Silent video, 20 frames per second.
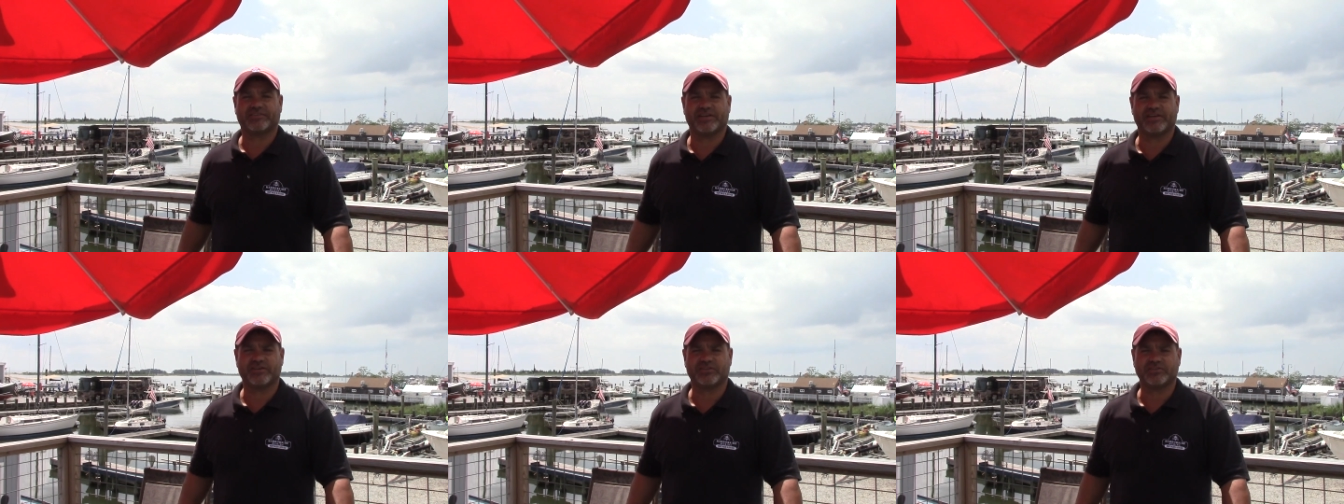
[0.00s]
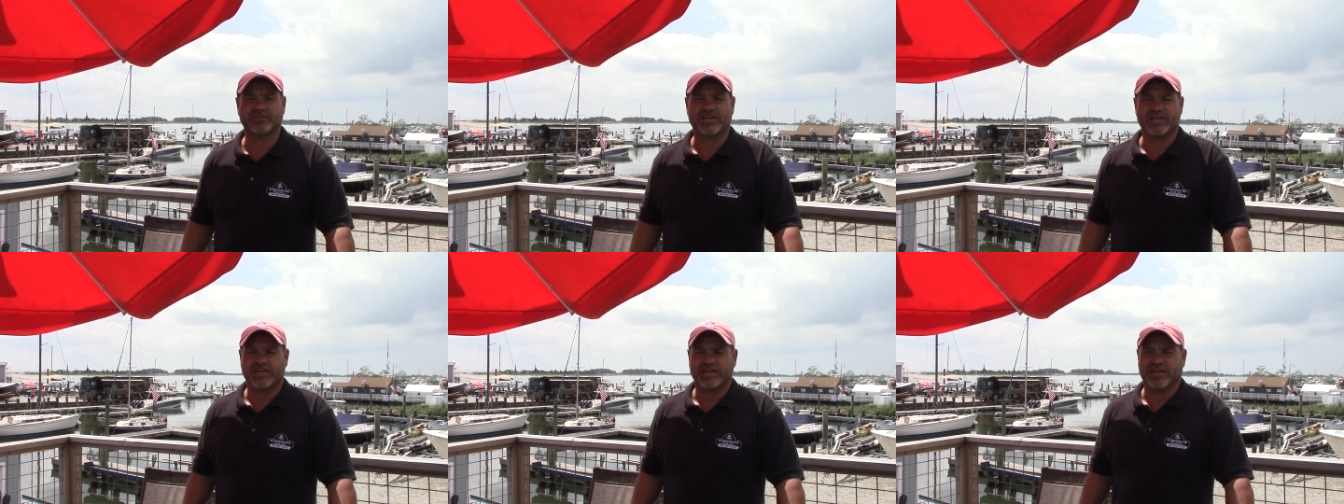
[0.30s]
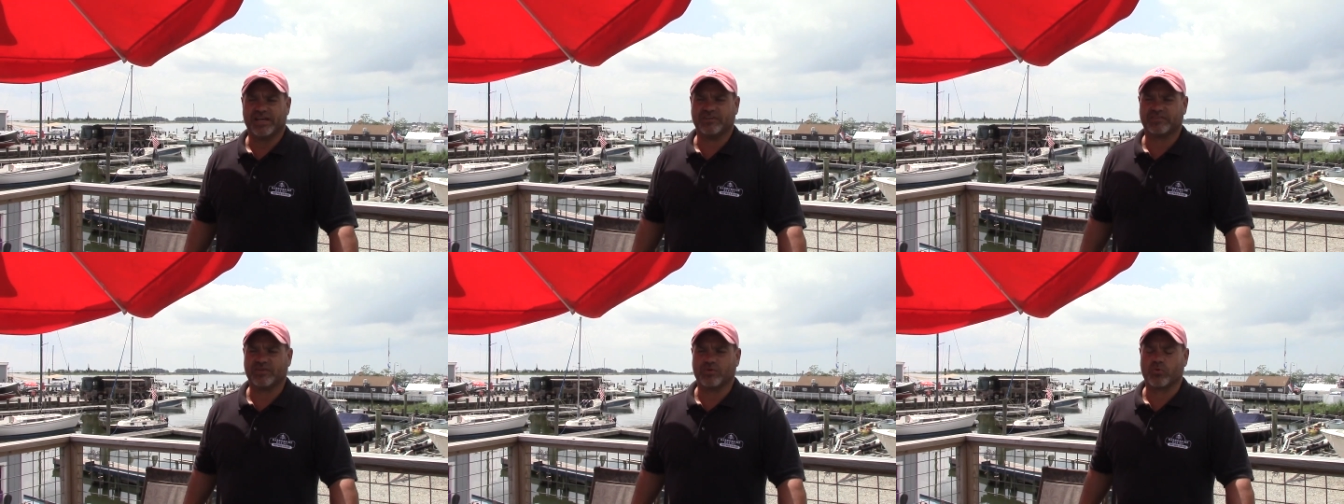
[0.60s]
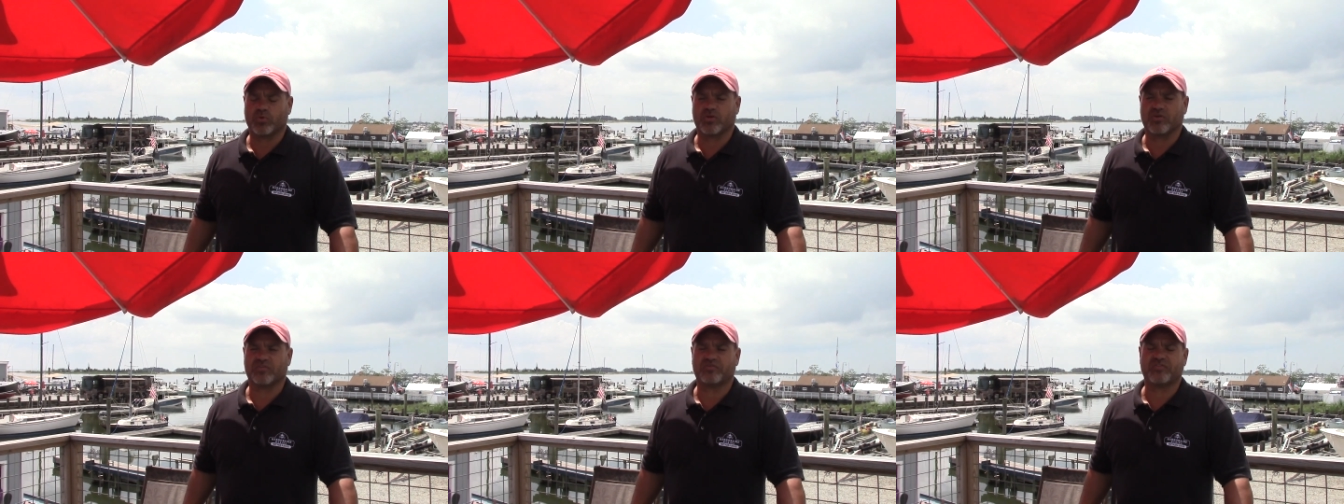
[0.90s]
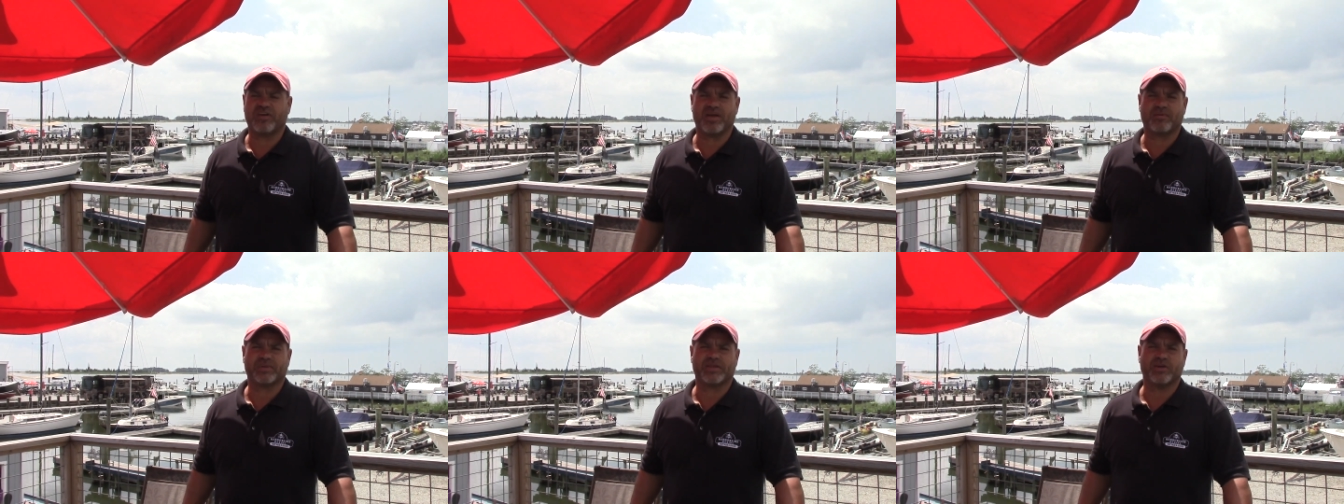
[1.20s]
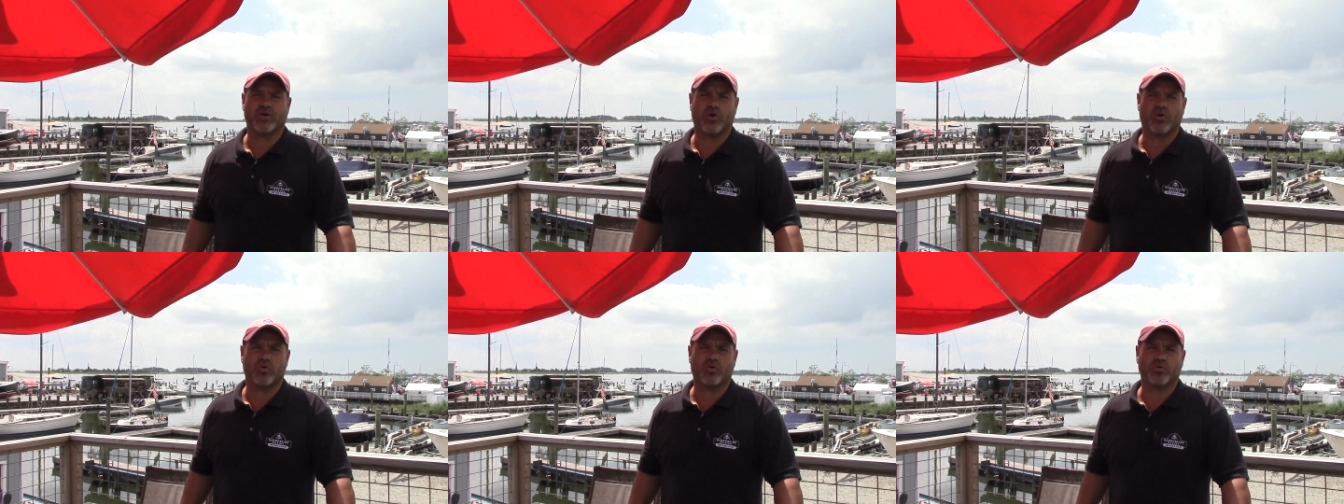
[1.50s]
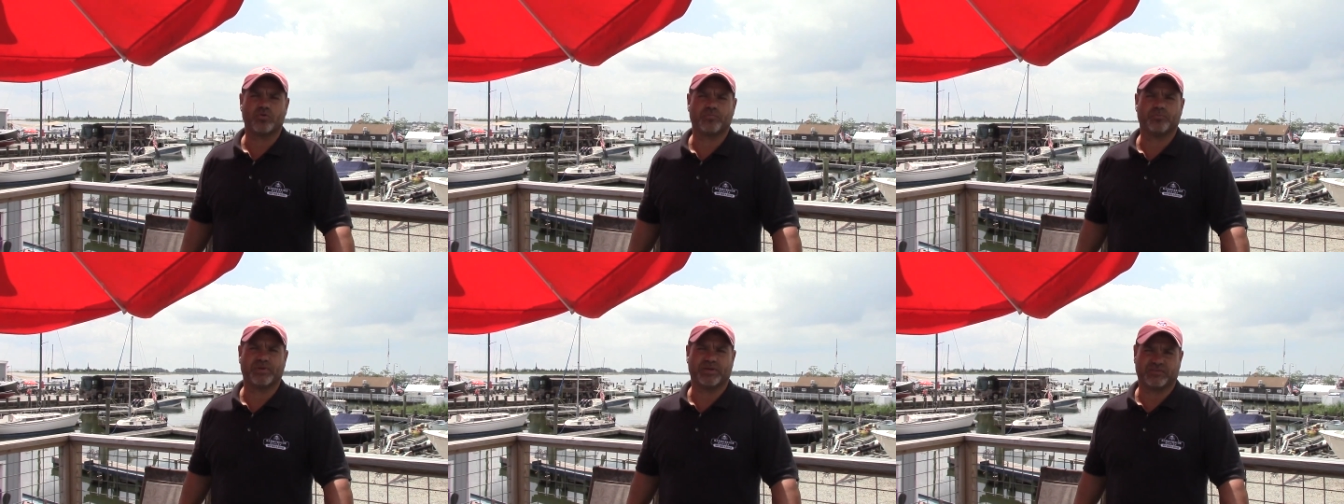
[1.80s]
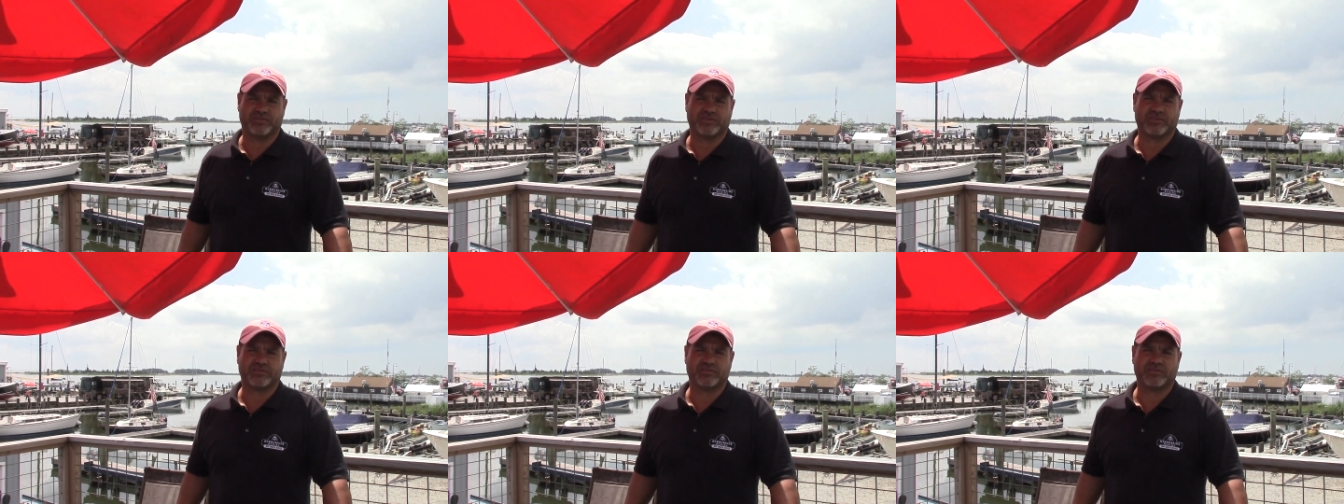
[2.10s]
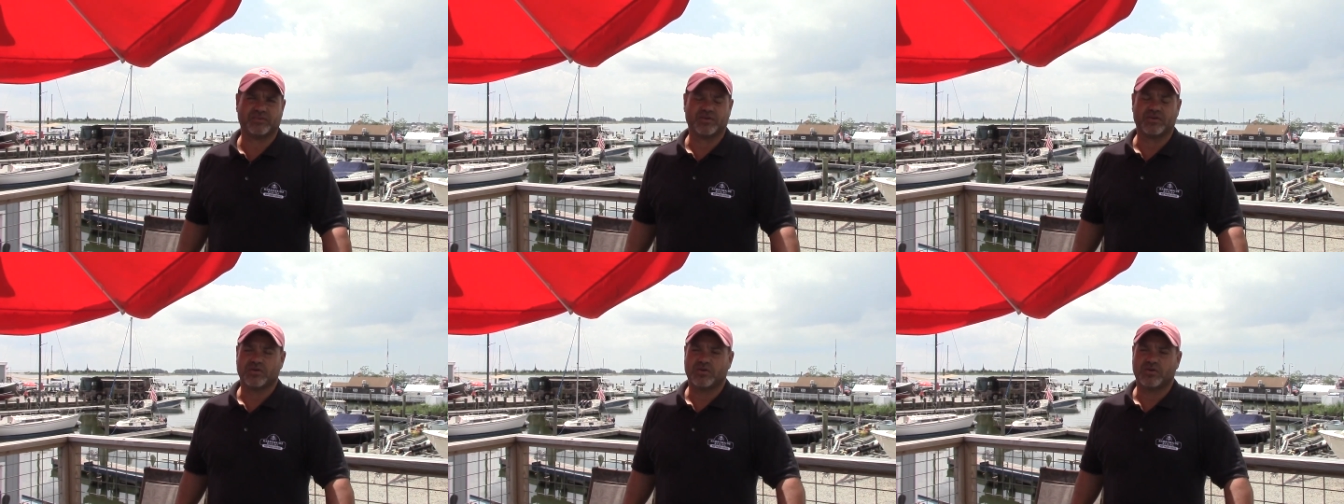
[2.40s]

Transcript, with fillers: Sales is that we're a family-owned business.